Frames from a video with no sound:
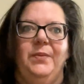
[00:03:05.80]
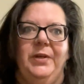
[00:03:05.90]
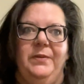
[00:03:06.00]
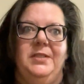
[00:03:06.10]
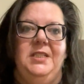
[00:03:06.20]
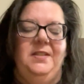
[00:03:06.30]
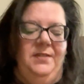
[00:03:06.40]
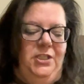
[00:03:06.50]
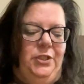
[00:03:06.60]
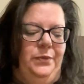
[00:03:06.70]
when it was a TV
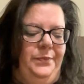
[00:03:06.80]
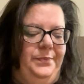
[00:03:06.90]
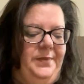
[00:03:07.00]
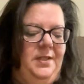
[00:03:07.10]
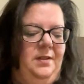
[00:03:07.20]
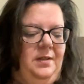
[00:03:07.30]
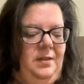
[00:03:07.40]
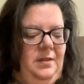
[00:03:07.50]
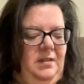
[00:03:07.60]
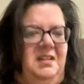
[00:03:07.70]
show.
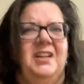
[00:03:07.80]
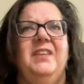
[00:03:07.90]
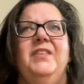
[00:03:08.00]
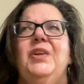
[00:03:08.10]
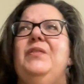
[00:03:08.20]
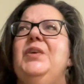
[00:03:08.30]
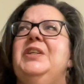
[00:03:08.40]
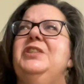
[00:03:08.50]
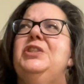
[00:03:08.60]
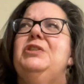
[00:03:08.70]
I don't even know if you
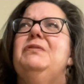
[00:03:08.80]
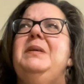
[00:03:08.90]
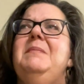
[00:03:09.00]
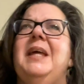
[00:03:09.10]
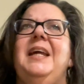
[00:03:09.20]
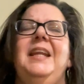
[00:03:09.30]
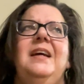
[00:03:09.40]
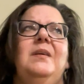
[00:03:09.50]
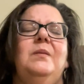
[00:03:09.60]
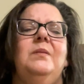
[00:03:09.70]
can stream that
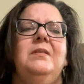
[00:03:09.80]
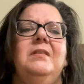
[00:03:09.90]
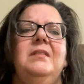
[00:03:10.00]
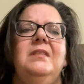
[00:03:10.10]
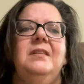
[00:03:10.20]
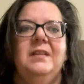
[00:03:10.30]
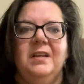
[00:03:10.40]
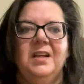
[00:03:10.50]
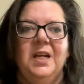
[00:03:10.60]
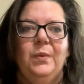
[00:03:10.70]
now.
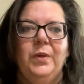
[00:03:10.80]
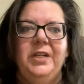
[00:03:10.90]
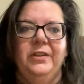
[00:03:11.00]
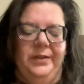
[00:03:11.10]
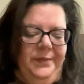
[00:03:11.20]
I wonder.